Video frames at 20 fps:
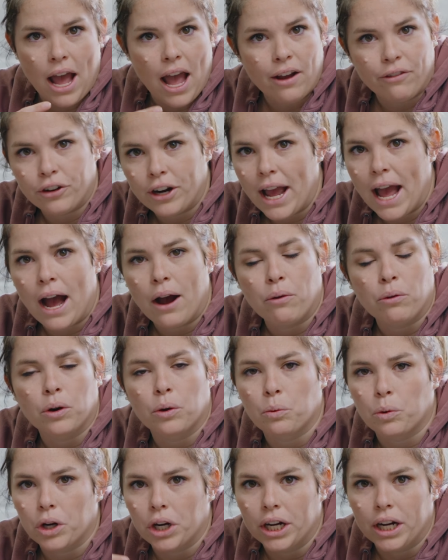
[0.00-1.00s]
Every
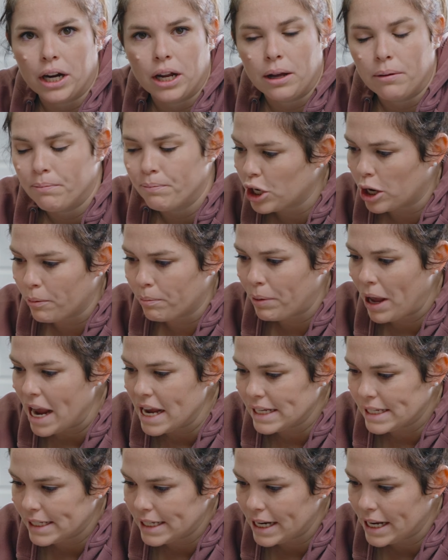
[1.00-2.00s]
hour we're gonna start
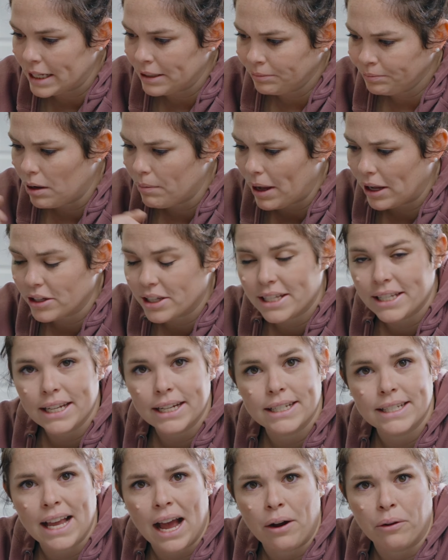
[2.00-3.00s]
basting. About
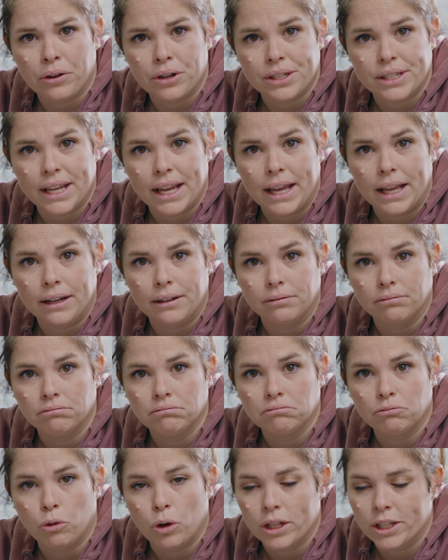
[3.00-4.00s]
6 hours in,
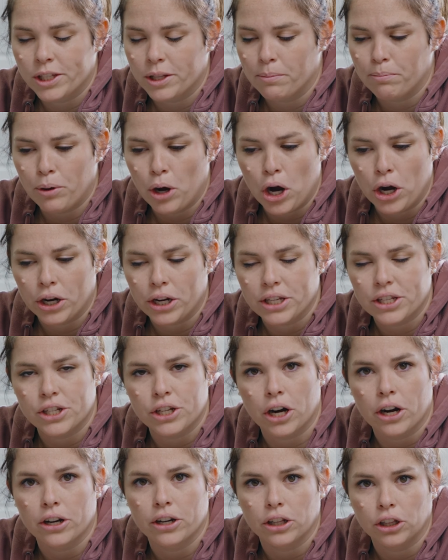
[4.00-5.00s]
once the bark is
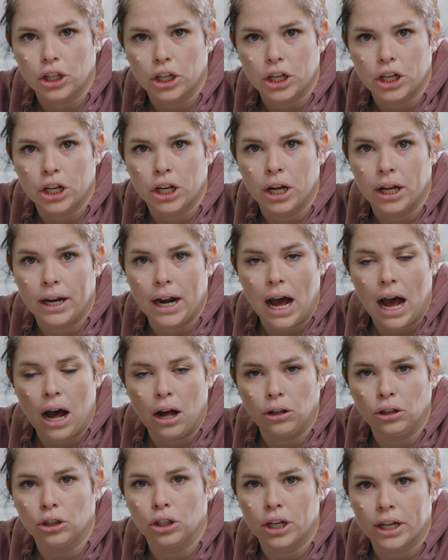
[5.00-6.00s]
starting to look good,
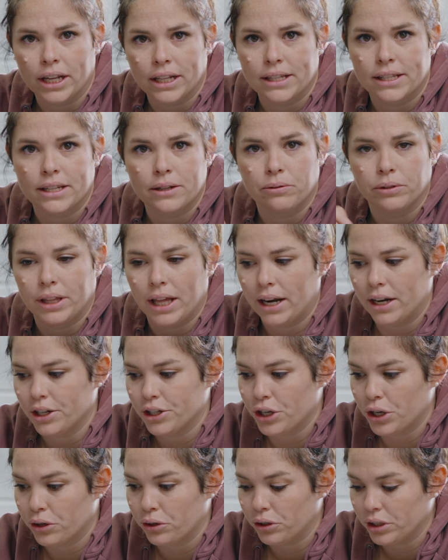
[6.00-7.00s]
I'll look and see what that
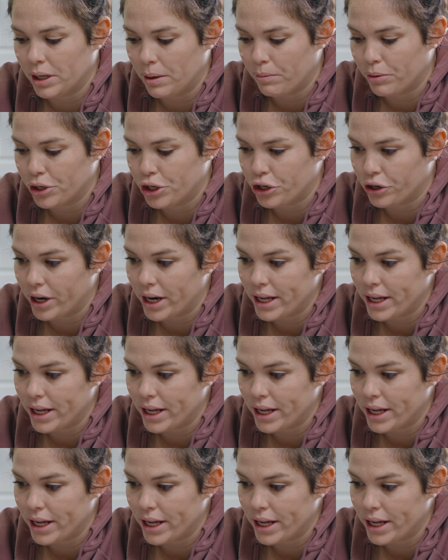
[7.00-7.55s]
internal temperature